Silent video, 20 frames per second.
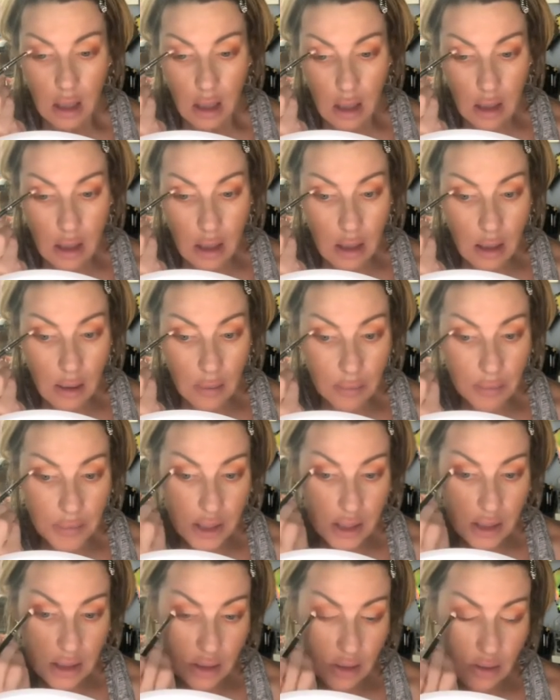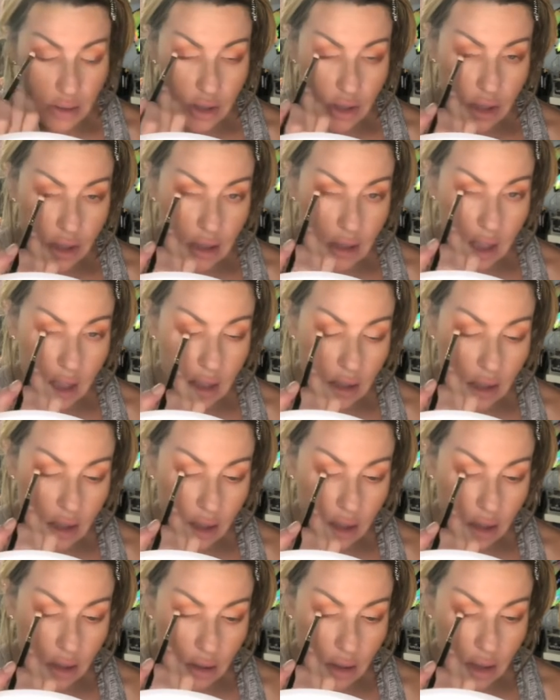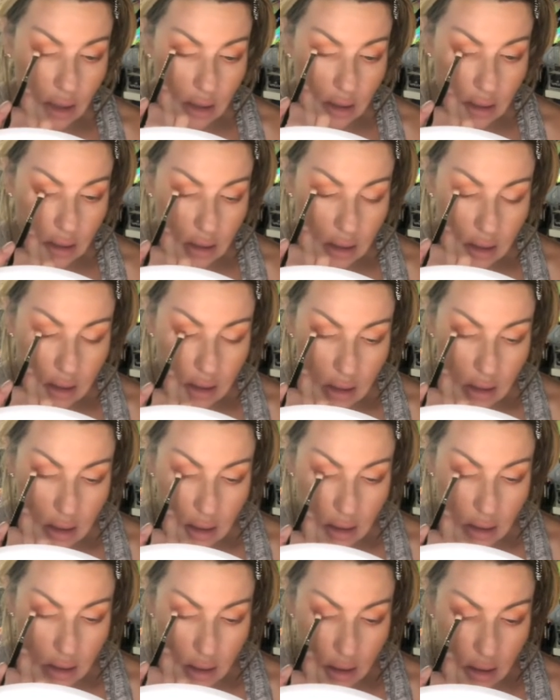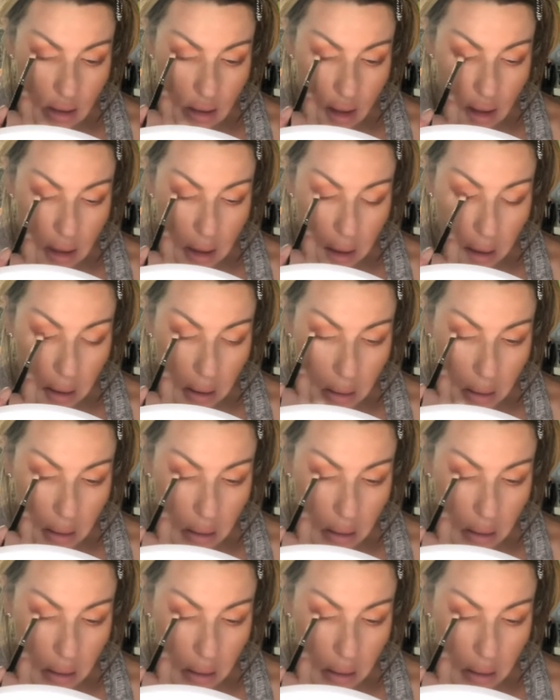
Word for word: um, because you can just kind of turn it and just kind of,